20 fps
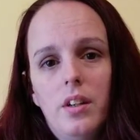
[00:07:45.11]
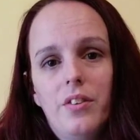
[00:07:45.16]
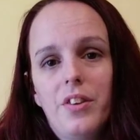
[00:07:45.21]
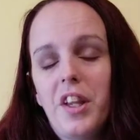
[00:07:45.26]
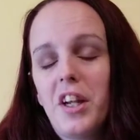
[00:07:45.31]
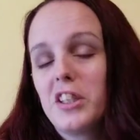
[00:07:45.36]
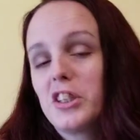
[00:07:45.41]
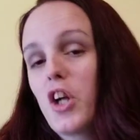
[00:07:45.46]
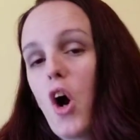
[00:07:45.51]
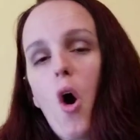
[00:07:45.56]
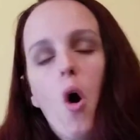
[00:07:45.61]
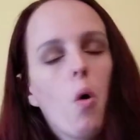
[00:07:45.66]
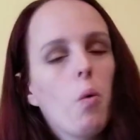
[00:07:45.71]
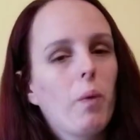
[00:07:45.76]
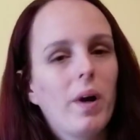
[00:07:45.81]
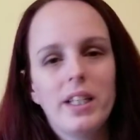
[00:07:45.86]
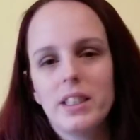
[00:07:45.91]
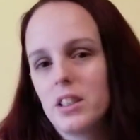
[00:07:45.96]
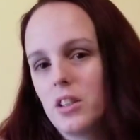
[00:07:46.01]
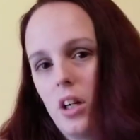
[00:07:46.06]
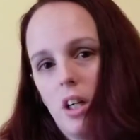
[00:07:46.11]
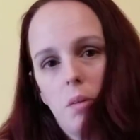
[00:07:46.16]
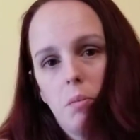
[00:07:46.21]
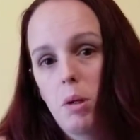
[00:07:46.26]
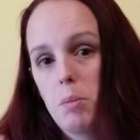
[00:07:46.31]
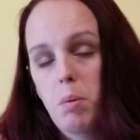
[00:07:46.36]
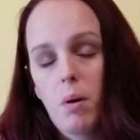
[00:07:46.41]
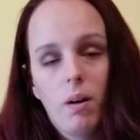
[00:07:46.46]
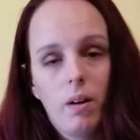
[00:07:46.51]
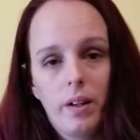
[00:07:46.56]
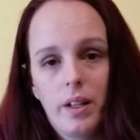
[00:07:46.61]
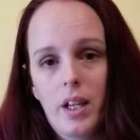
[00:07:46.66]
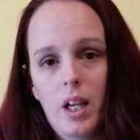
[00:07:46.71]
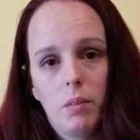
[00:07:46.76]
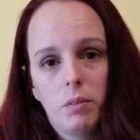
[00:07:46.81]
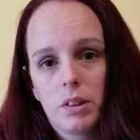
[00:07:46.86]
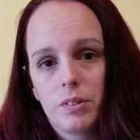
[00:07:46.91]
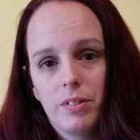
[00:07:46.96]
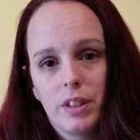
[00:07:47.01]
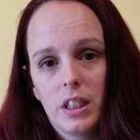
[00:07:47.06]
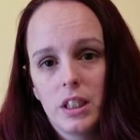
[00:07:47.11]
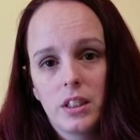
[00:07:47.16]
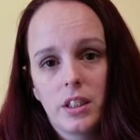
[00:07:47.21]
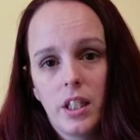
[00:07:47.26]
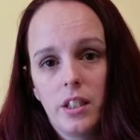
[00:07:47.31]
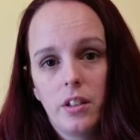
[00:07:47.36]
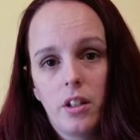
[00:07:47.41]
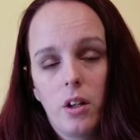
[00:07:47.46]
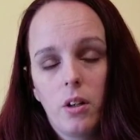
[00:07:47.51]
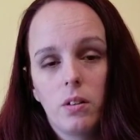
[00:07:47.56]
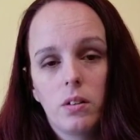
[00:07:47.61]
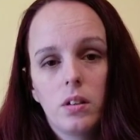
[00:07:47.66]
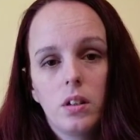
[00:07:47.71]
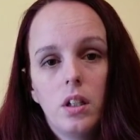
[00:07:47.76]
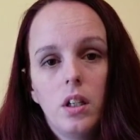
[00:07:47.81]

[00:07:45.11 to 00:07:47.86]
there's always going to be party games for Nintendo,